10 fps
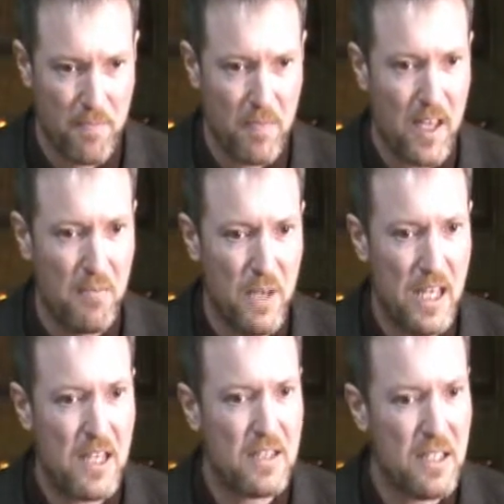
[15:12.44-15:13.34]
and
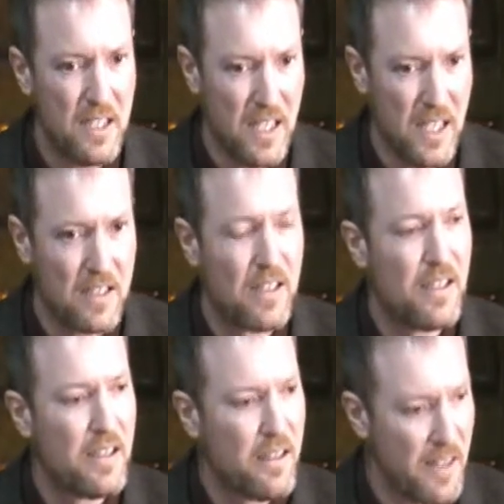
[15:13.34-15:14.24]
meeting the
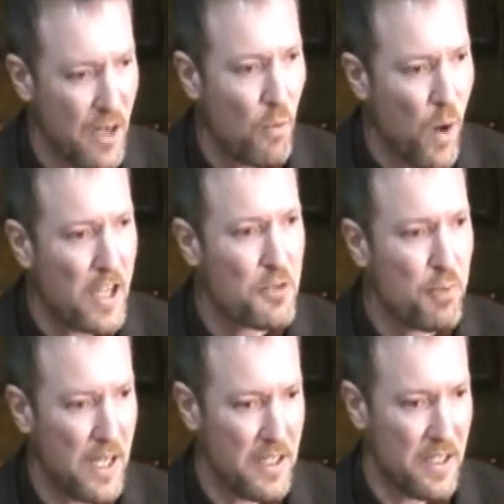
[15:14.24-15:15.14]
need that was
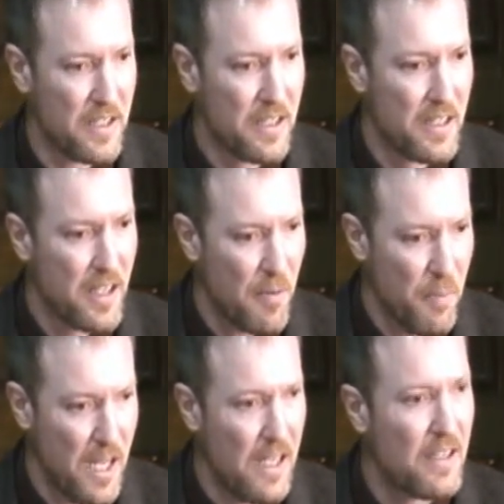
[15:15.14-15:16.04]
present, a
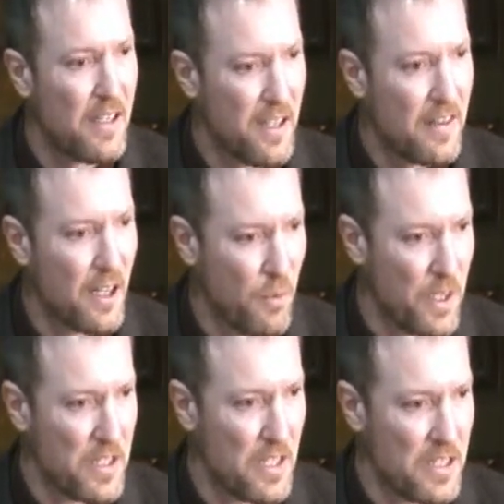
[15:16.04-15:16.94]
need that
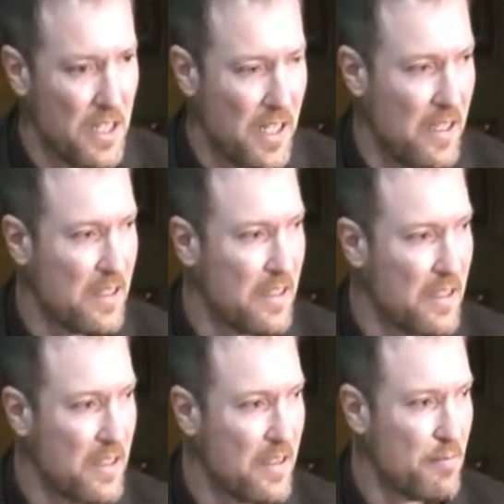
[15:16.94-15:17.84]
was indeed
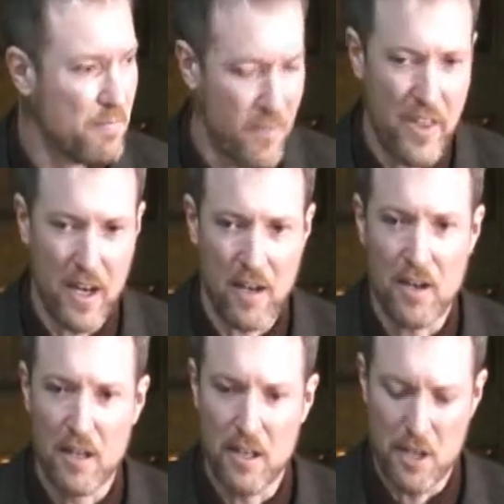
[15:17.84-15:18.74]
there
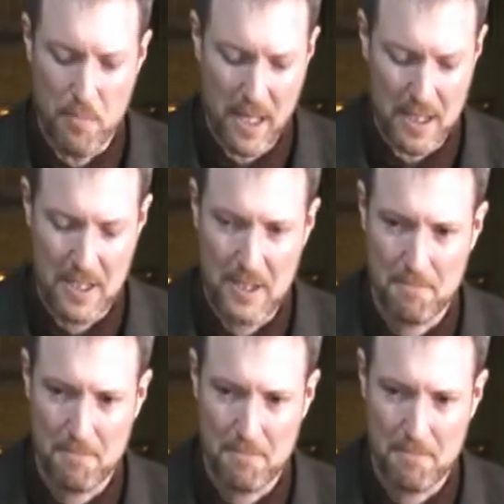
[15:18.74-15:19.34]
in their midst.